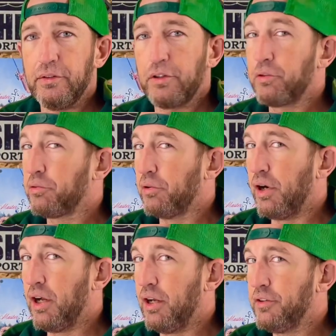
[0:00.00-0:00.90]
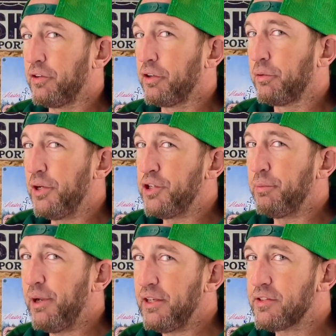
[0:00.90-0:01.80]
craws or creature
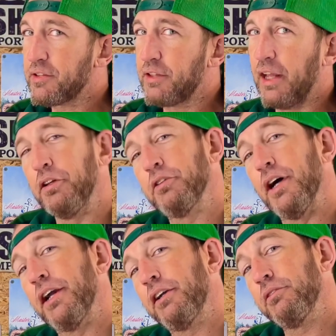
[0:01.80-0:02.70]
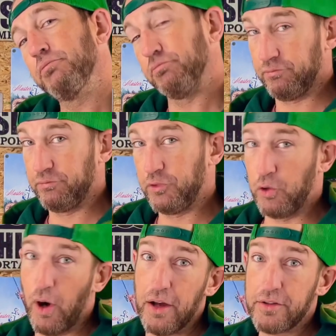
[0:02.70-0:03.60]
baits that look like
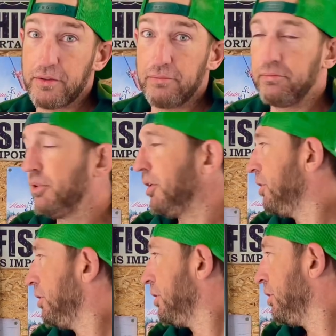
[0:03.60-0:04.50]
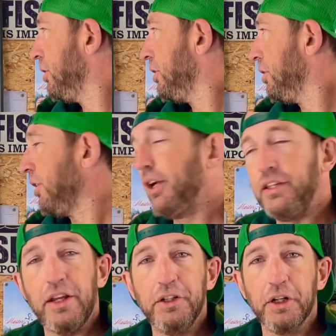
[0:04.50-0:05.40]
craws. And
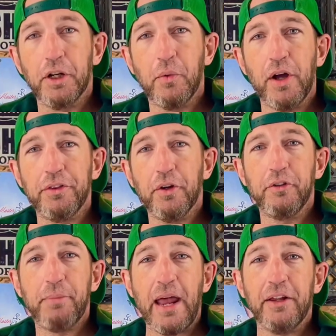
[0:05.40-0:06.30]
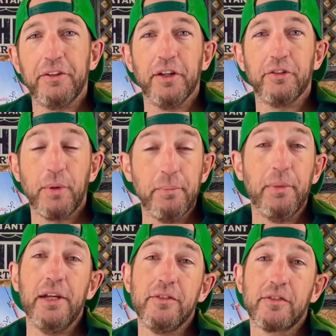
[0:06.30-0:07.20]
then you're going to want those paddle tail swim
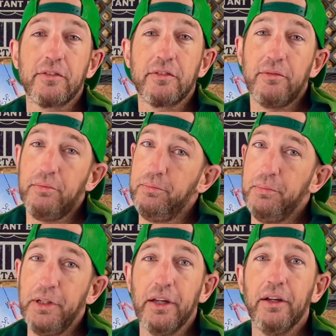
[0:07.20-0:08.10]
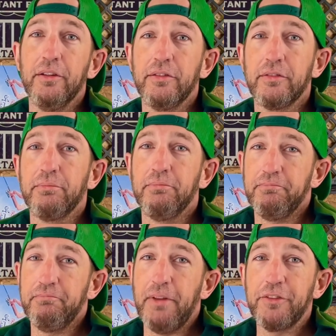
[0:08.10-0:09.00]
baits because
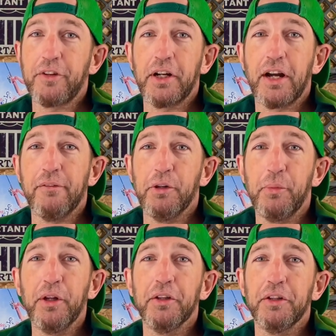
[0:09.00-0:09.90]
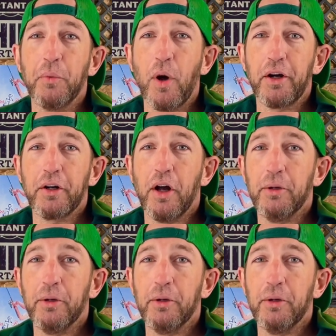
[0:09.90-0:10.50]
that's going to cover the middle of the water column.